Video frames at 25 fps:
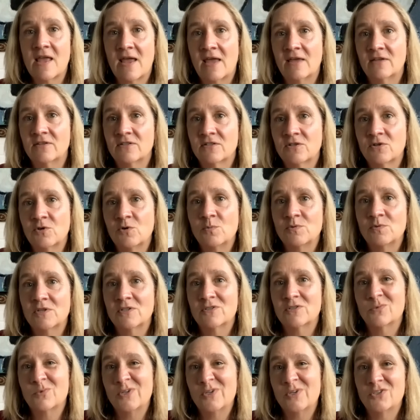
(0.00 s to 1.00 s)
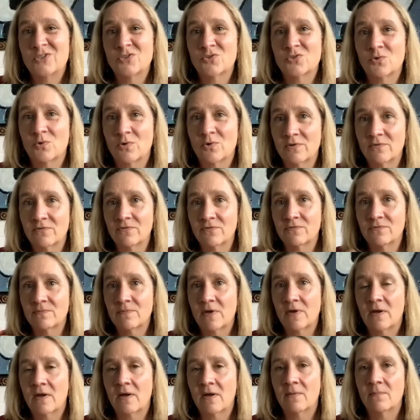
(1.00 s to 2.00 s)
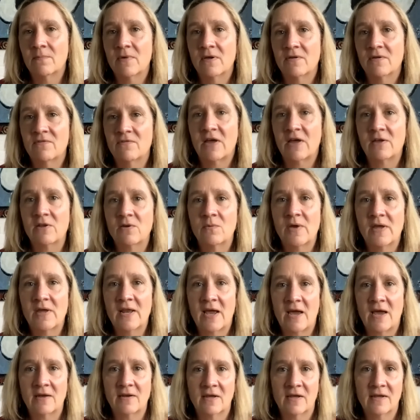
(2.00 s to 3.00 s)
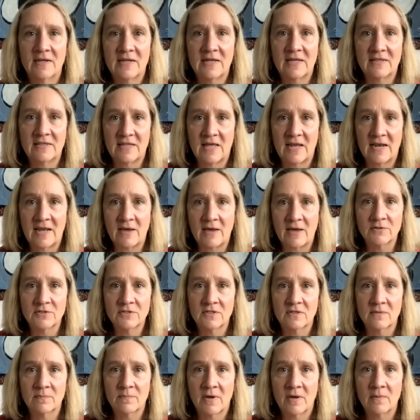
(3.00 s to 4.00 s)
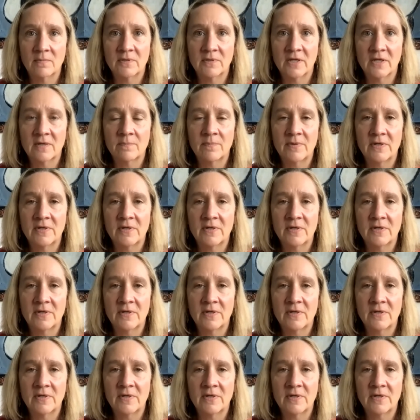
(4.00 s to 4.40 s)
as hoops as we sort of evaluate how to get that out to the public,